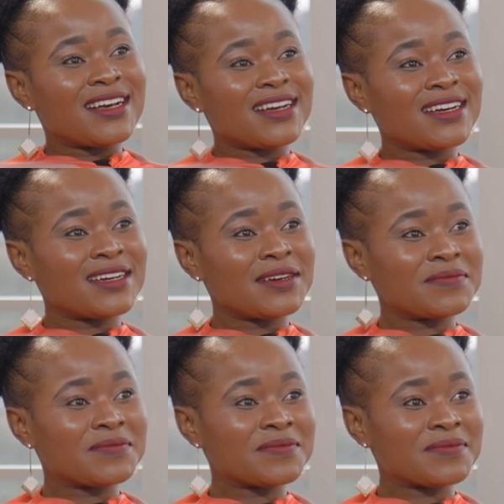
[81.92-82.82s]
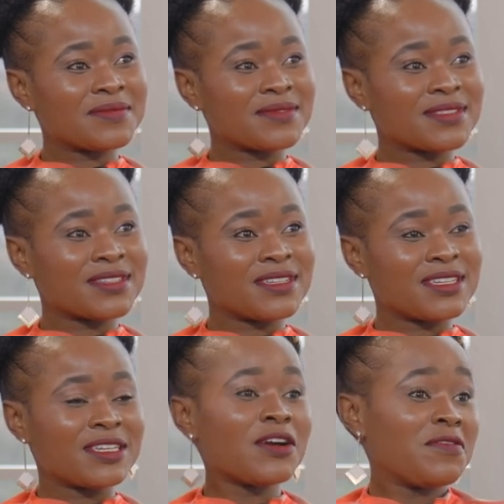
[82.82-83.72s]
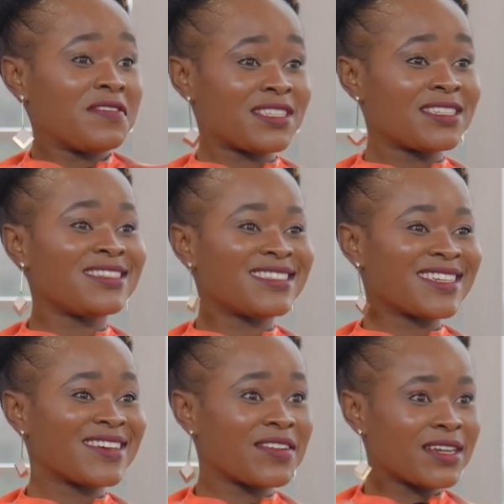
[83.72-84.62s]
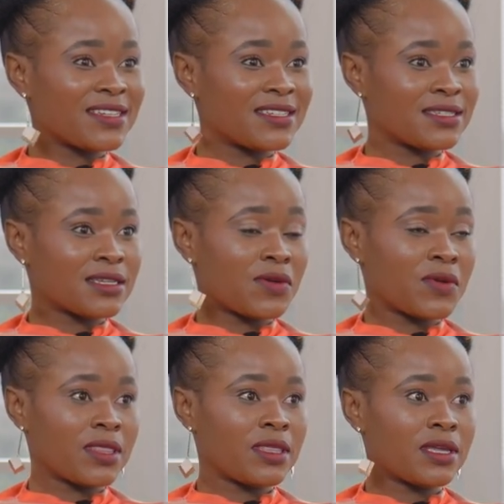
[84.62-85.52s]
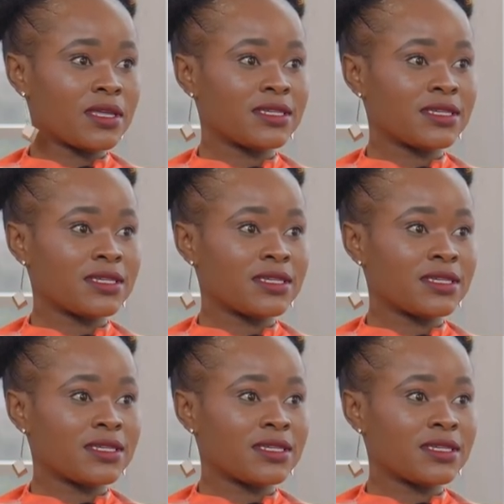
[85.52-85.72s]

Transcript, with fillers: Um, obviously, it is a great, is a great thing.